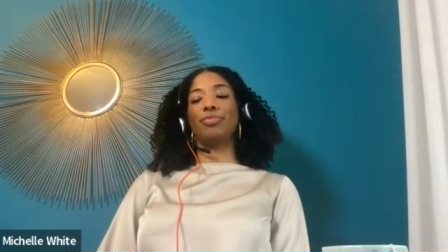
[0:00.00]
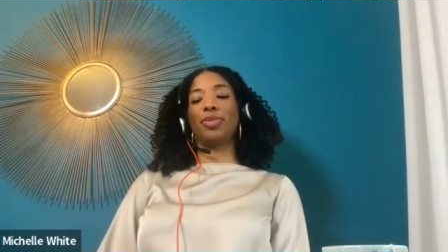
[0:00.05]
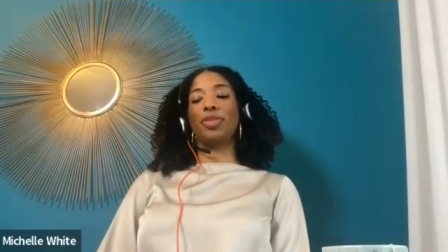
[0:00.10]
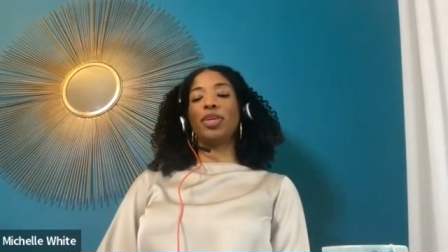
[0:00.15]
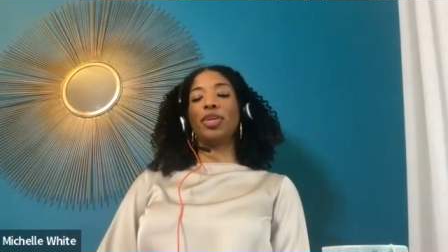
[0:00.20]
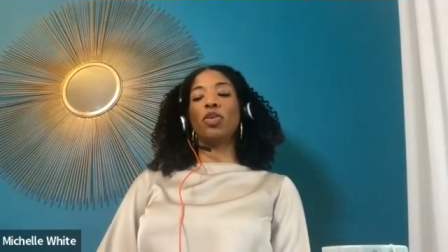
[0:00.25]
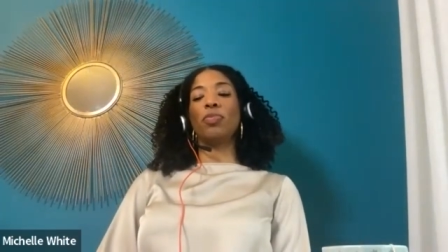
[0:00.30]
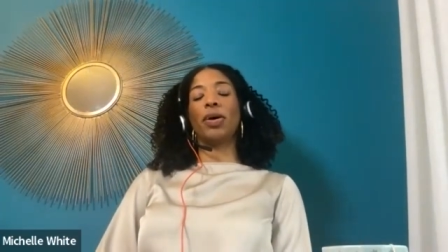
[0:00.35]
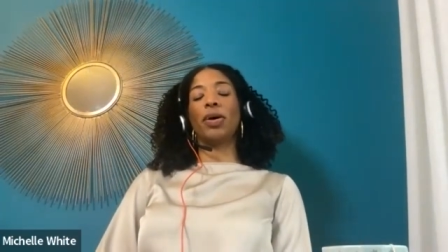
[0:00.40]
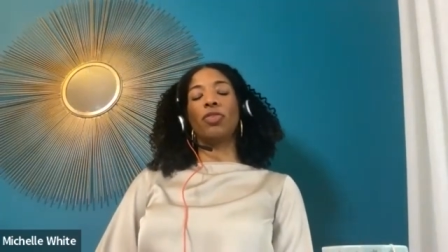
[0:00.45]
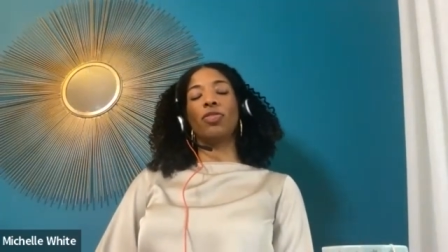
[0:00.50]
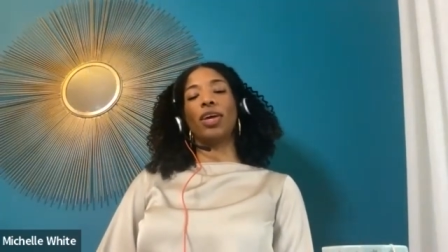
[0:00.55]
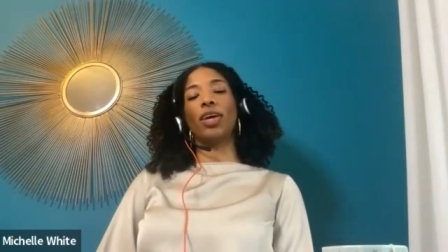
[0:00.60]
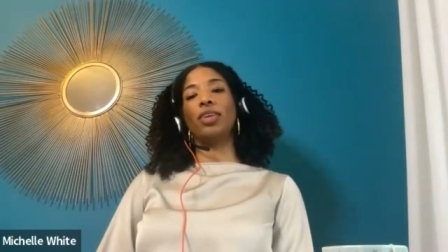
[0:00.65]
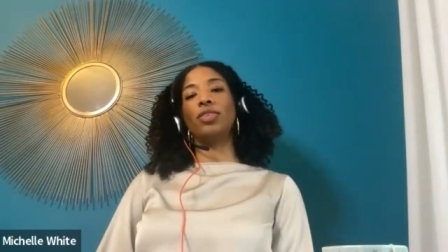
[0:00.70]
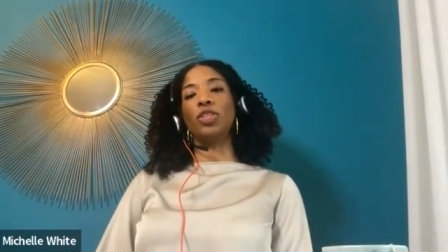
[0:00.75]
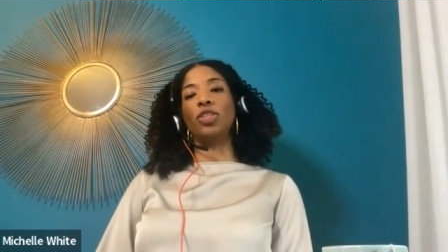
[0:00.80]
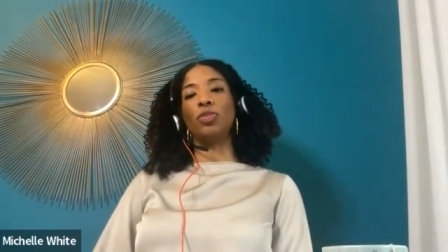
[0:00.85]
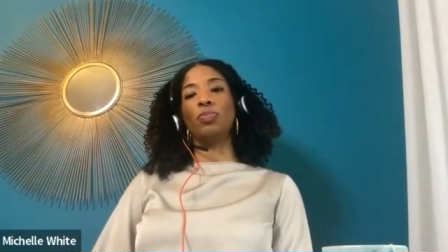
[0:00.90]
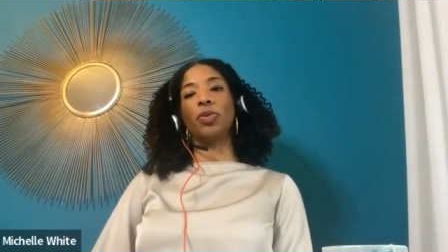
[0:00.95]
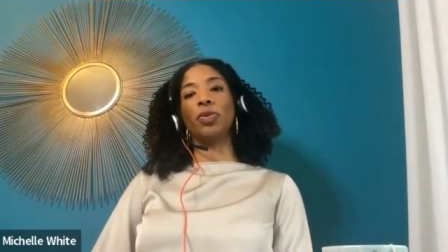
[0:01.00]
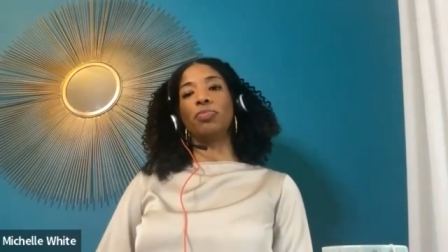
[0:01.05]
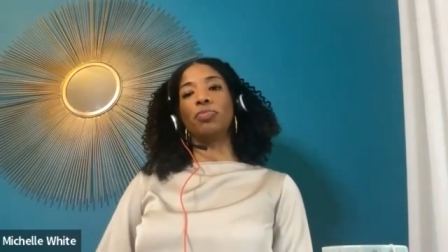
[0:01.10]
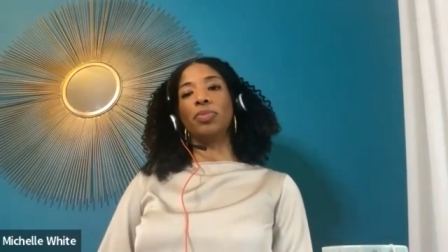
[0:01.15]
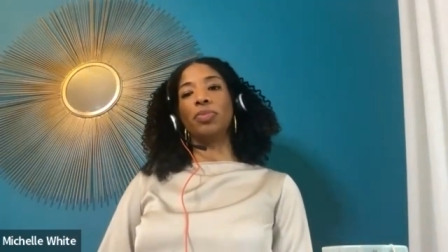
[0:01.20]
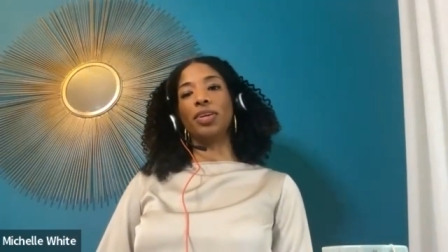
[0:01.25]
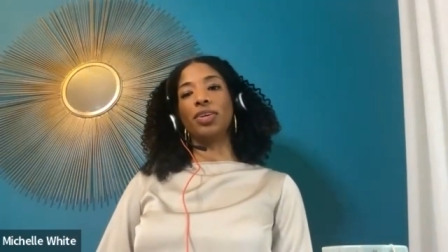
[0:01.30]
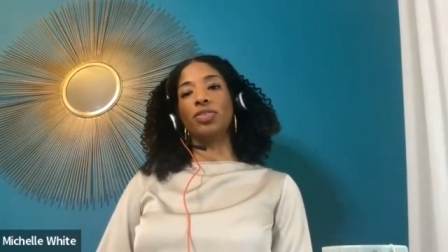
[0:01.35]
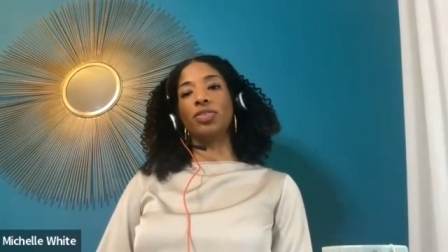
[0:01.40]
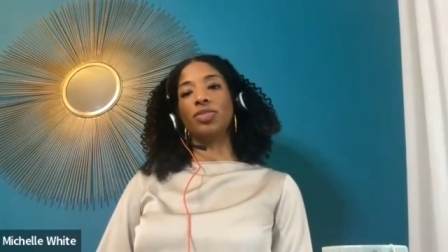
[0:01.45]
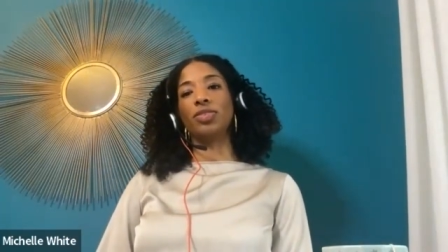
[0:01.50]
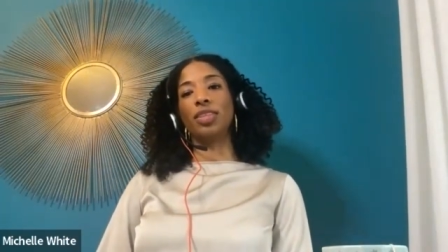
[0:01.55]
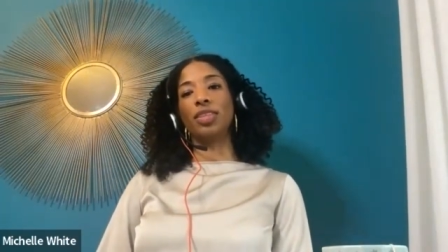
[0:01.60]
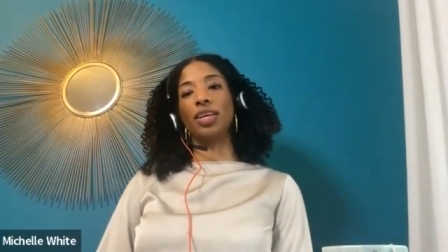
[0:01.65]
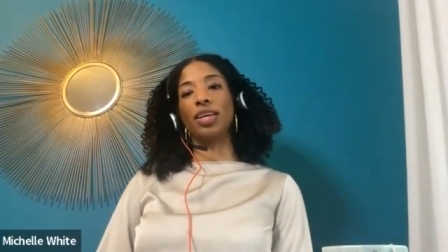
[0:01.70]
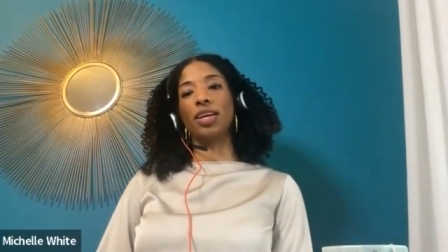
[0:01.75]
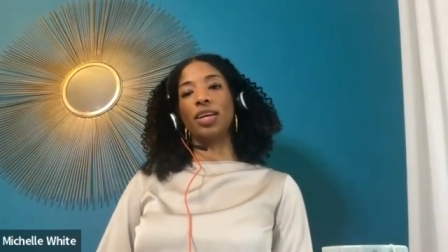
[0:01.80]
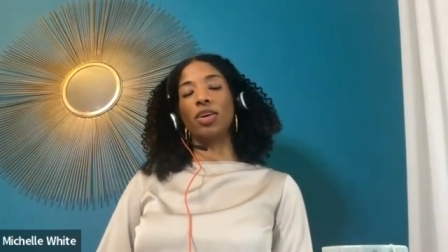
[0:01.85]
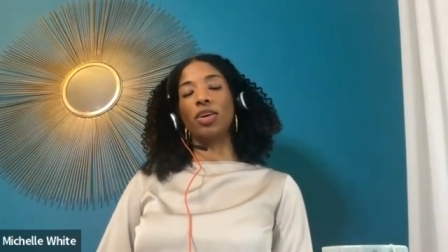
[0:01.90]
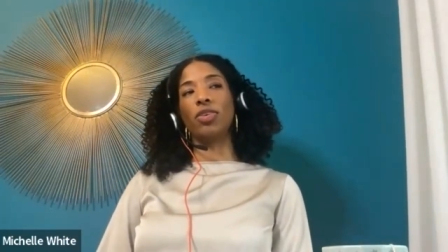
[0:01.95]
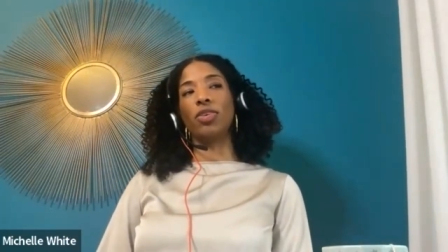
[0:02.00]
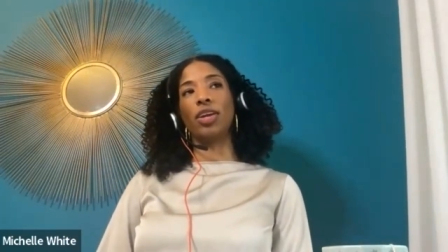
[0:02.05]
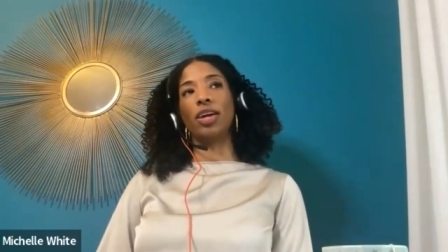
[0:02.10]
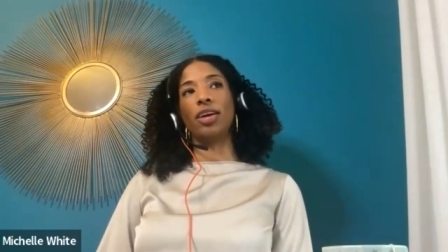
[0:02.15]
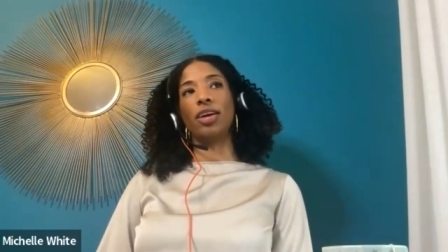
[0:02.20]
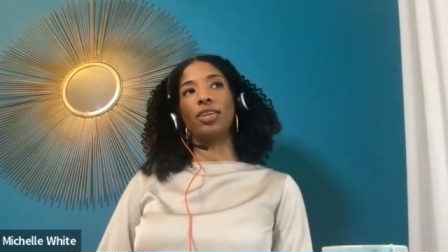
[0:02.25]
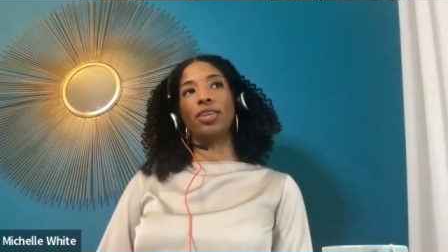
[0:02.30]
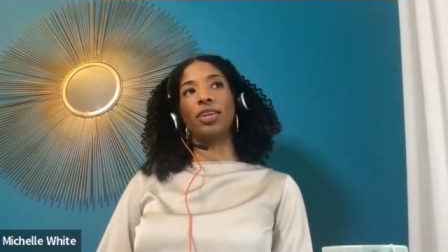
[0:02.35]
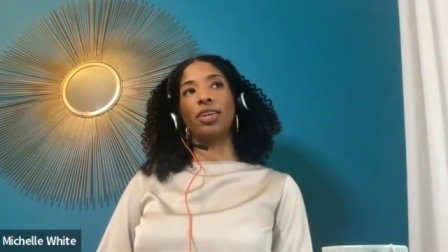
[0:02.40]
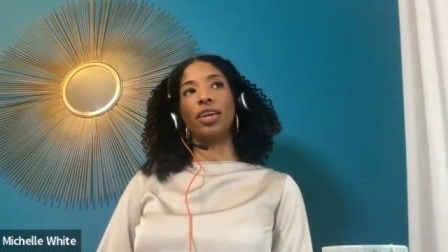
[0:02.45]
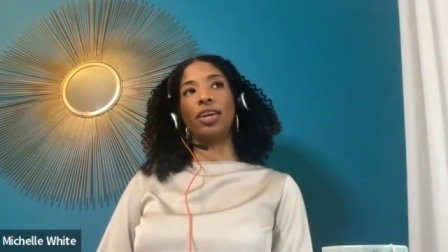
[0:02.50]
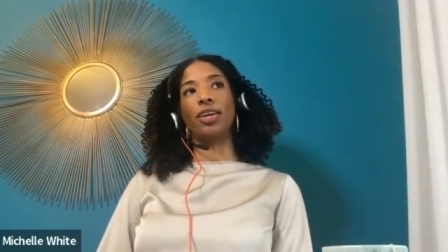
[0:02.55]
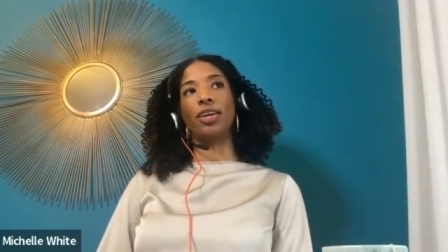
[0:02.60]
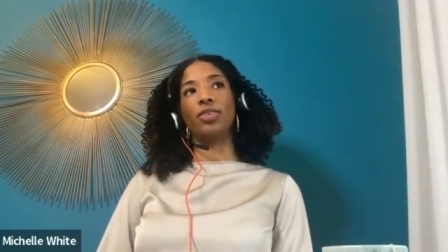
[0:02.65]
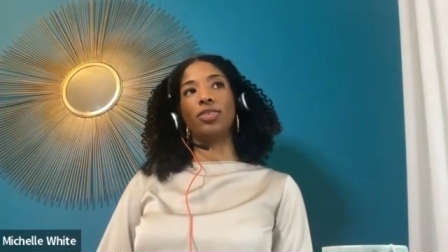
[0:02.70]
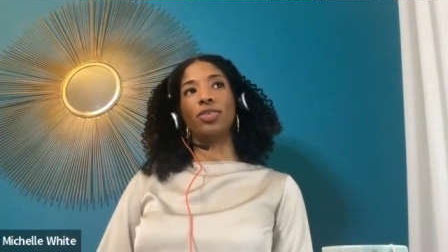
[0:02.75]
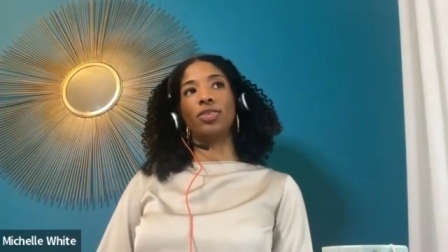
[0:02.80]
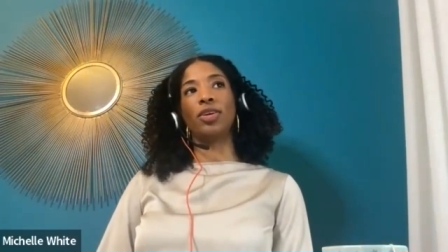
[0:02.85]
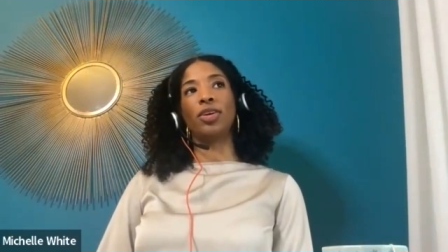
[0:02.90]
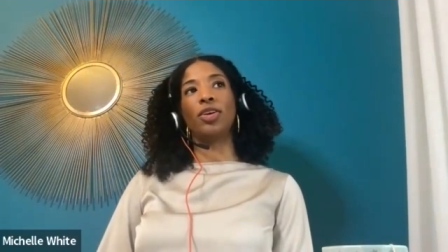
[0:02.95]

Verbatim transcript: think about that deeper because they are not yet